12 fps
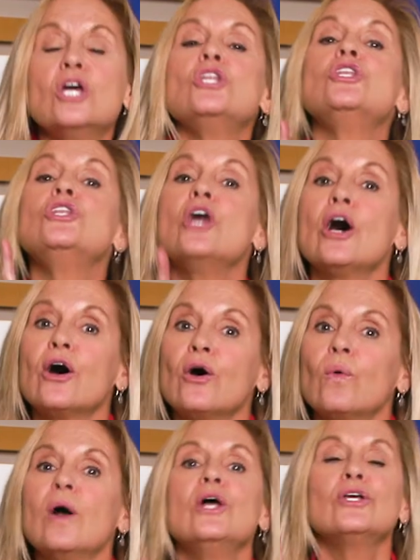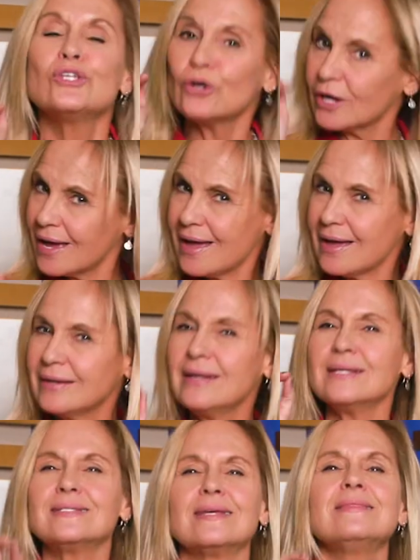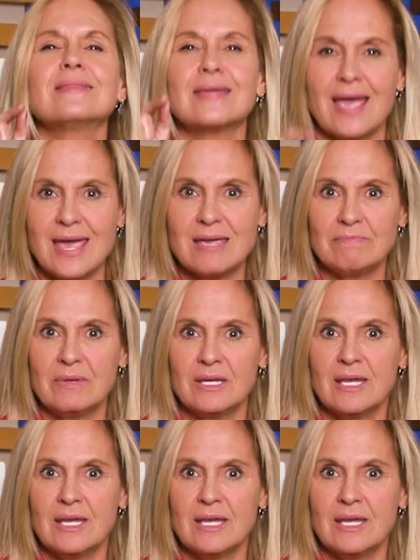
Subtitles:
No, your head is in the game.